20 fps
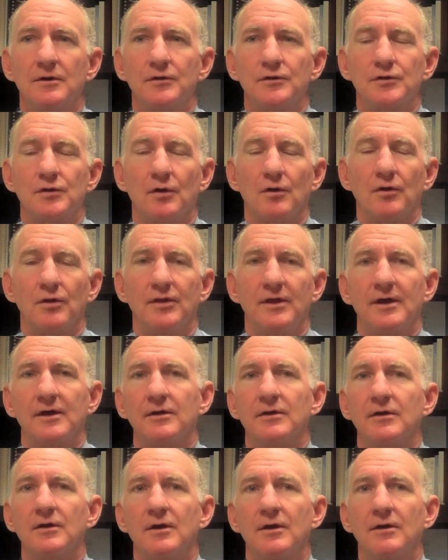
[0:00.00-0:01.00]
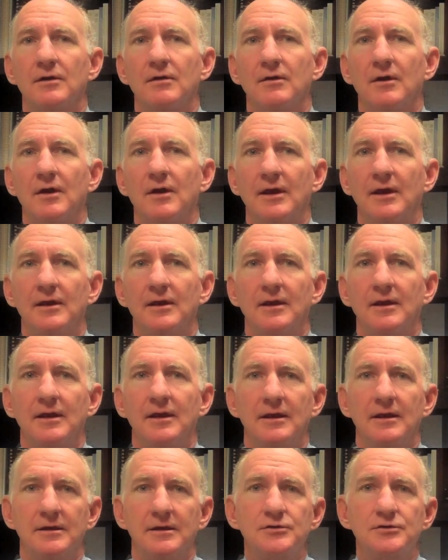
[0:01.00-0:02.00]
so that
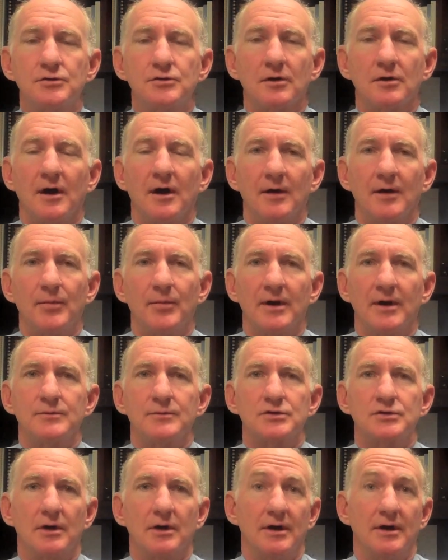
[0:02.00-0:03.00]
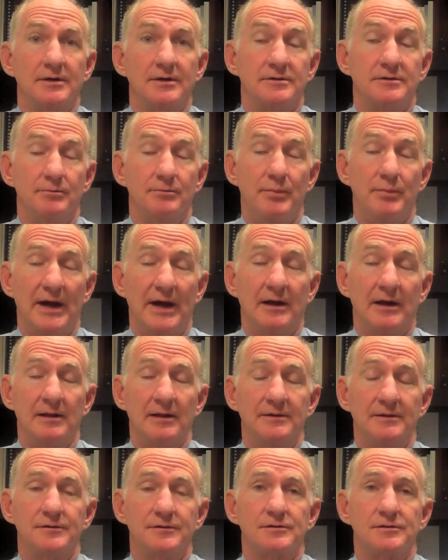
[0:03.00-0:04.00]
intra-op I'm trying to
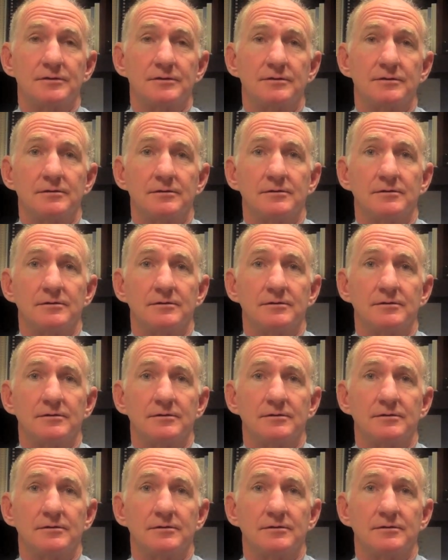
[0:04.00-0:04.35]
balance